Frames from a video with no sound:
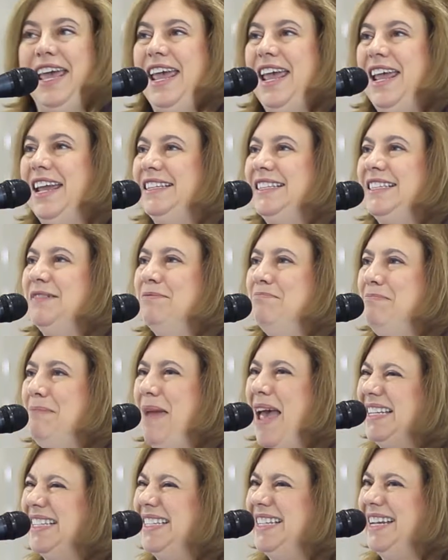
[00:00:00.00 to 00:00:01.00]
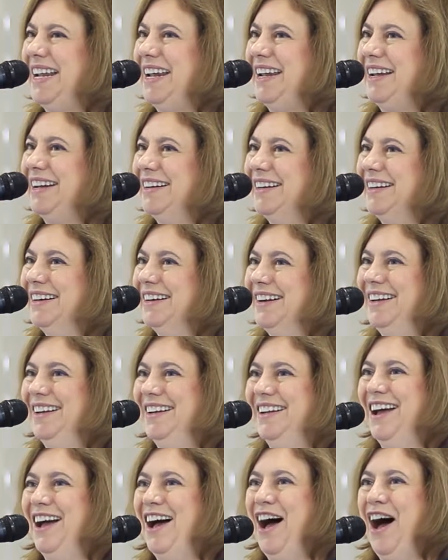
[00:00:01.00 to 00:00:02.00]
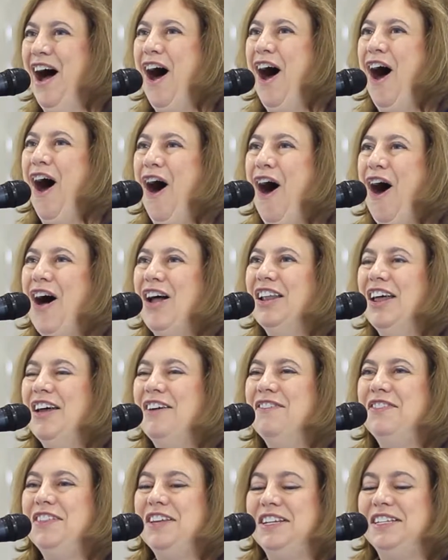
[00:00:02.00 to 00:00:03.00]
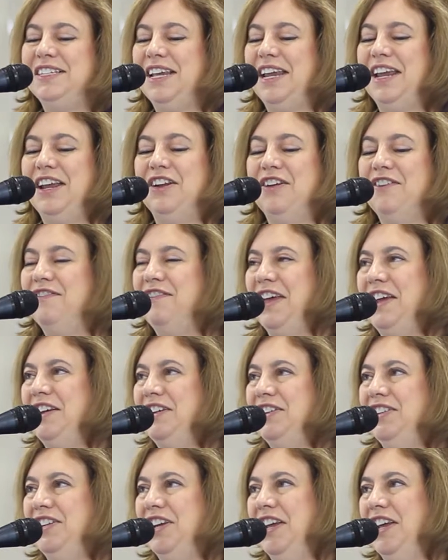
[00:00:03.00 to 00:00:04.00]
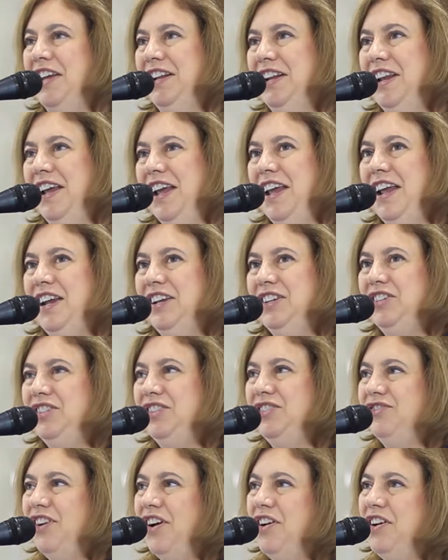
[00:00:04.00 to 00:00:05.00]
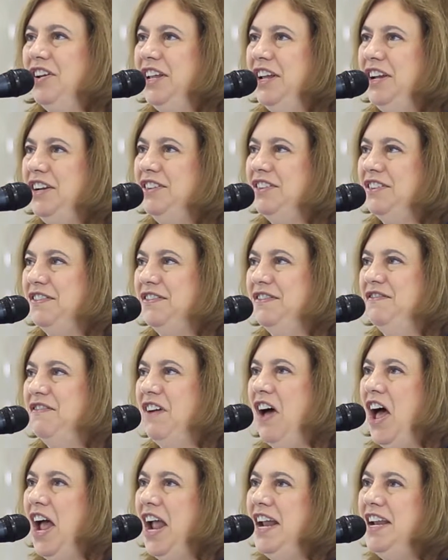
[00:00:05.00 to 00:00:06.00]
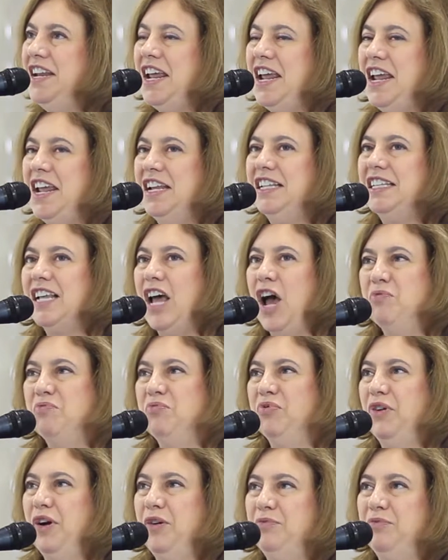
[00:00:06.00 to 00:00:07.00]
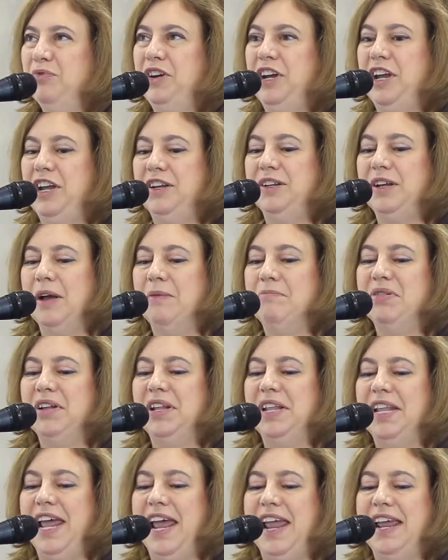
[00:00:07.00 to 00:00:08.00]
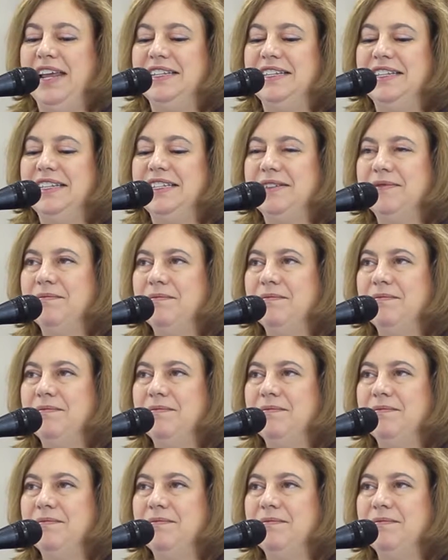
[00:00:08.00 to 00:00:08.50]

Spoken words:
it's messy. All of this innovation is struggling to find its appropriate place.